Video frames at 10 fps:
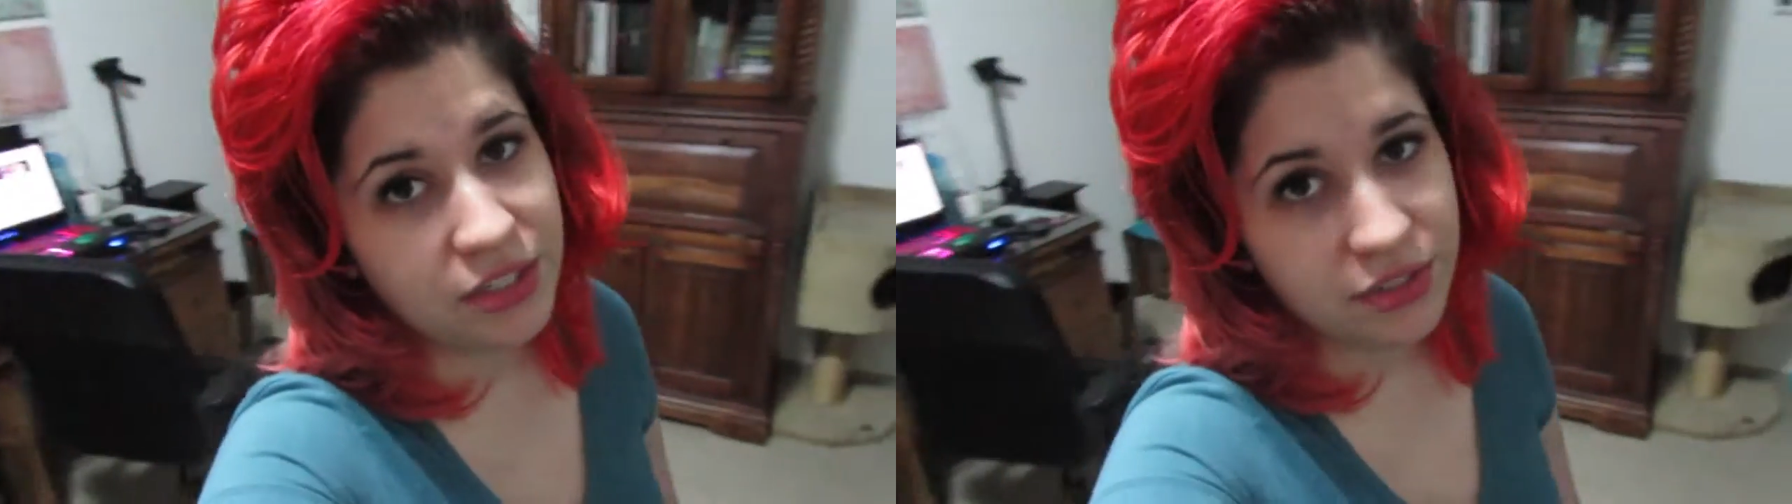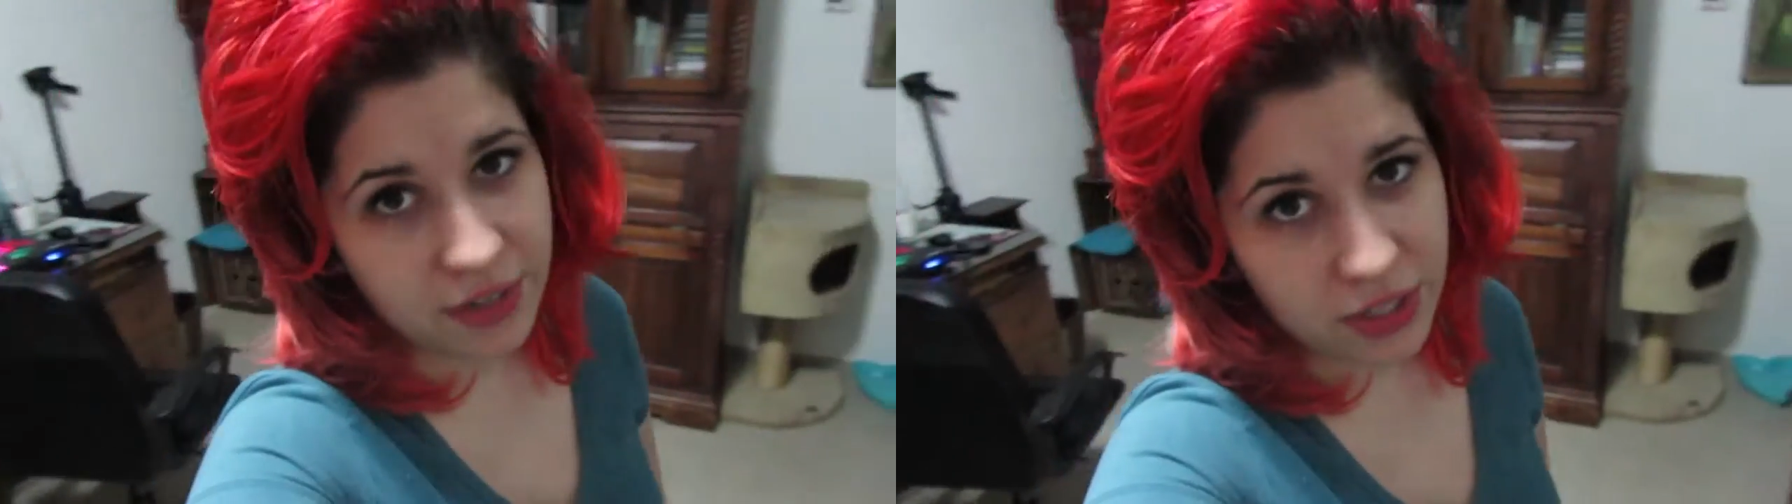
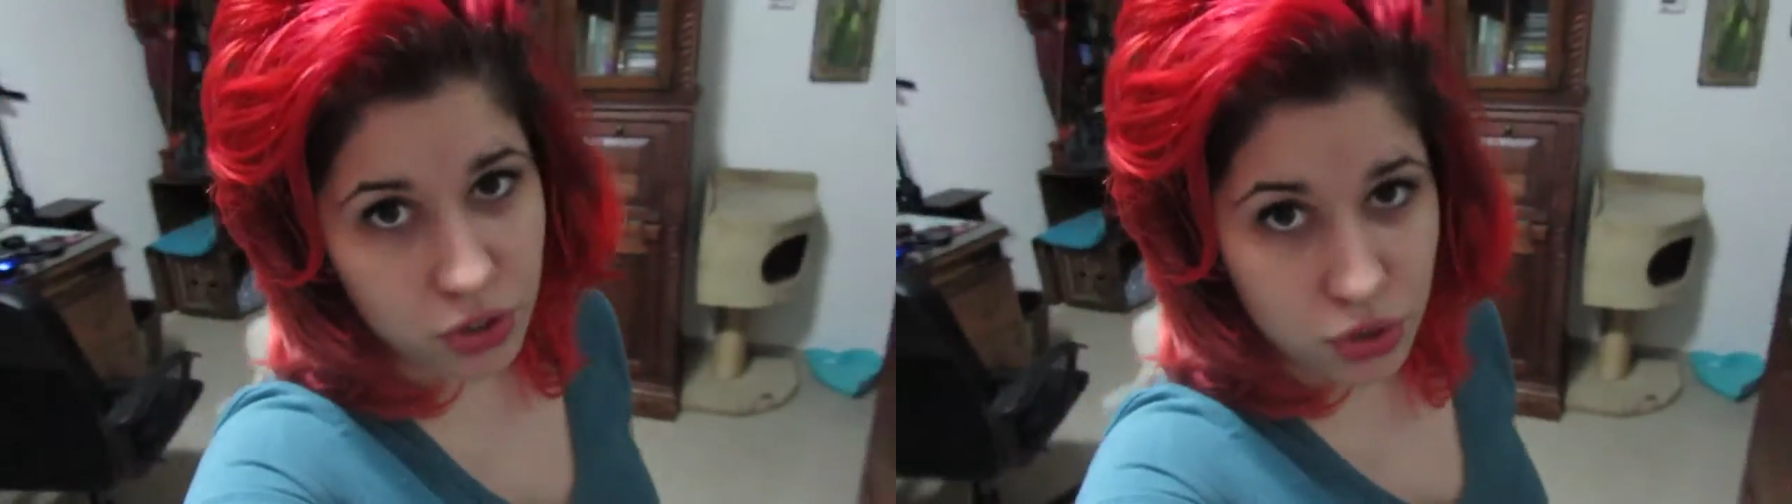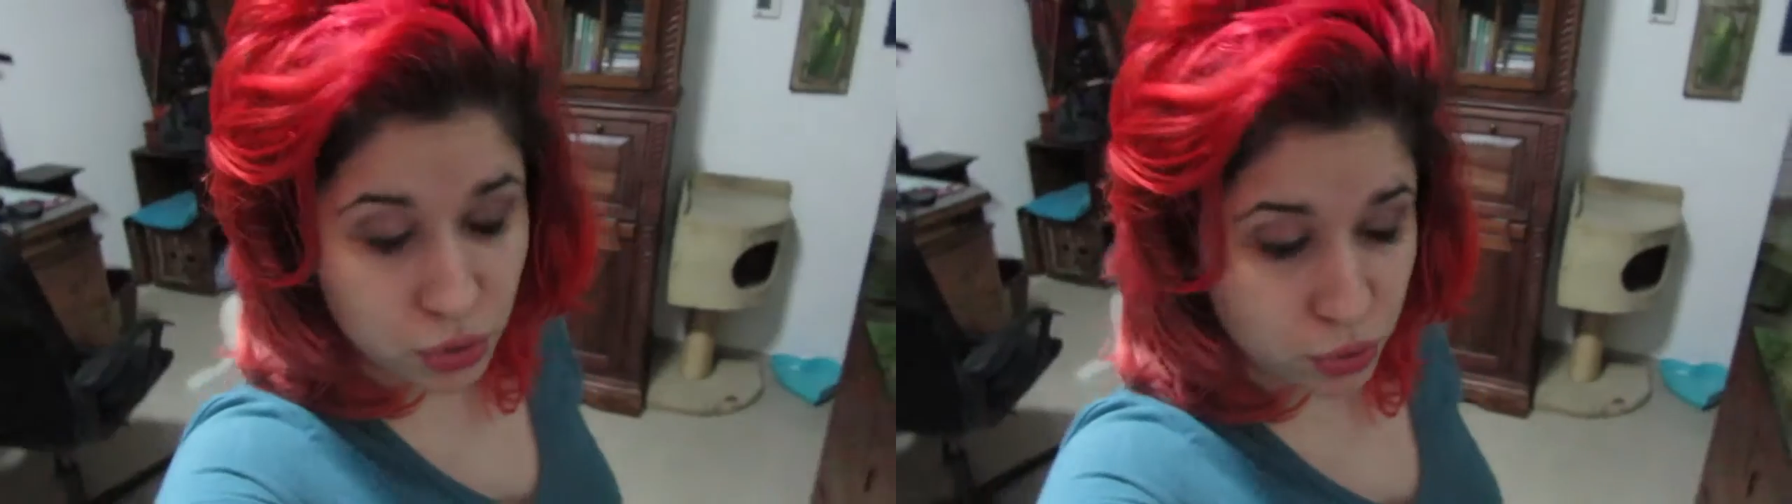to find
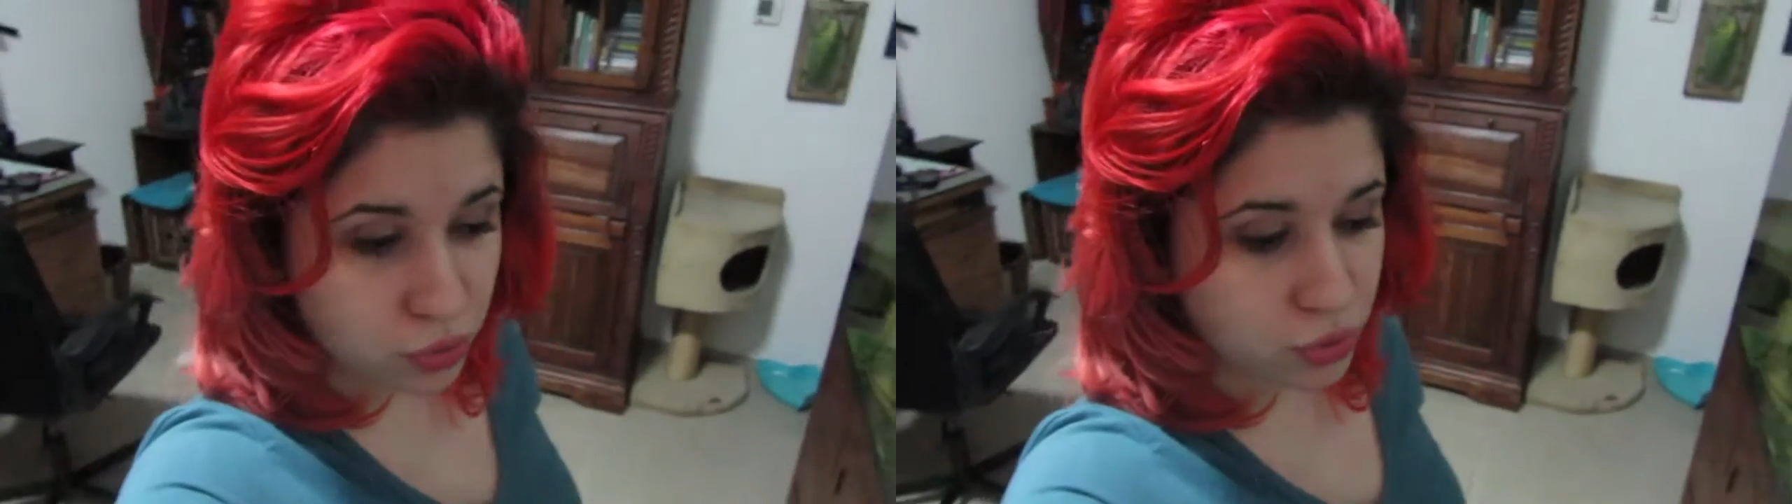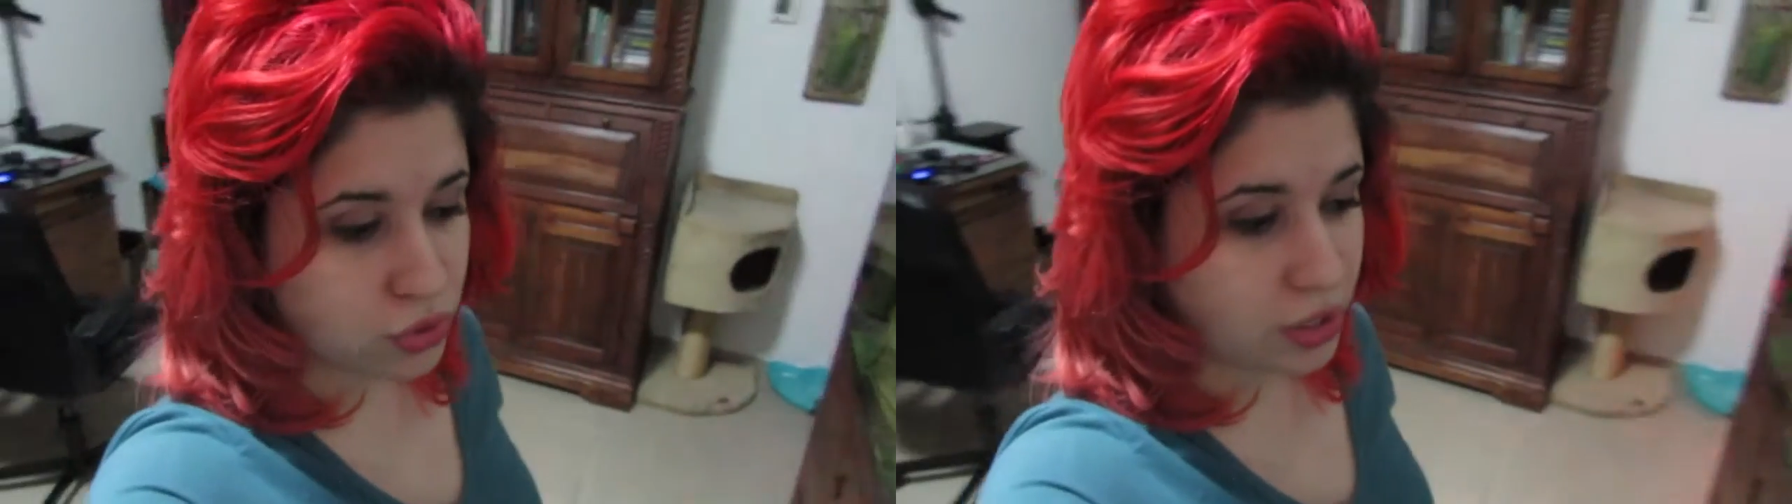shoes